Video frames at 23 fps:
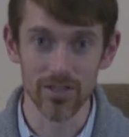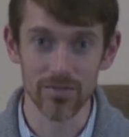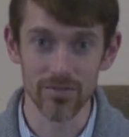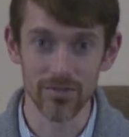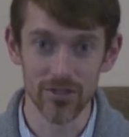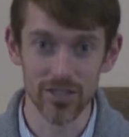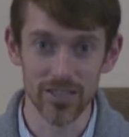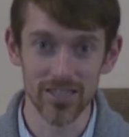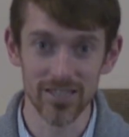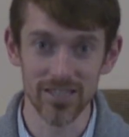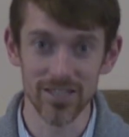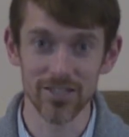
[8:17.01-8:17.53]
of
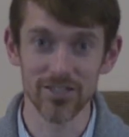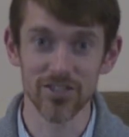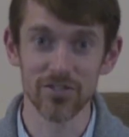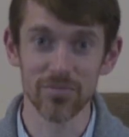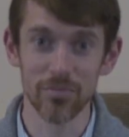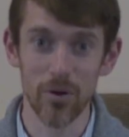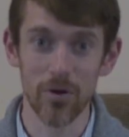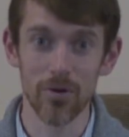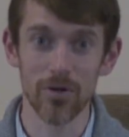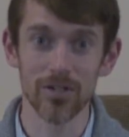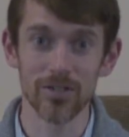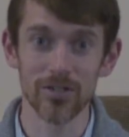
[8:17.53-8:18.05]
Jesus
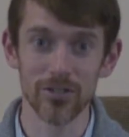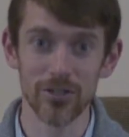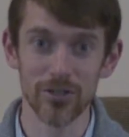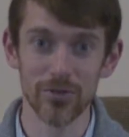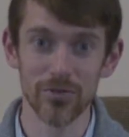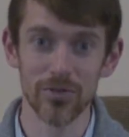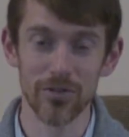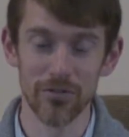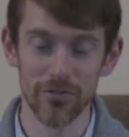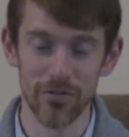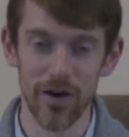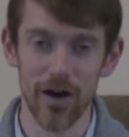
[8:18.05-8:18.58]
spoken to
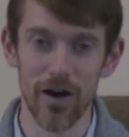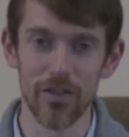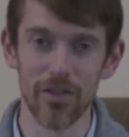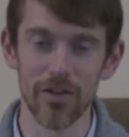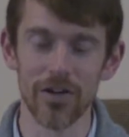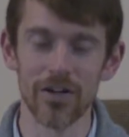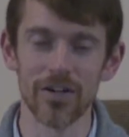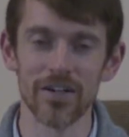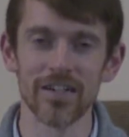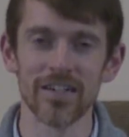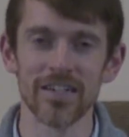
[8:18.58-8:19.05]
the Father.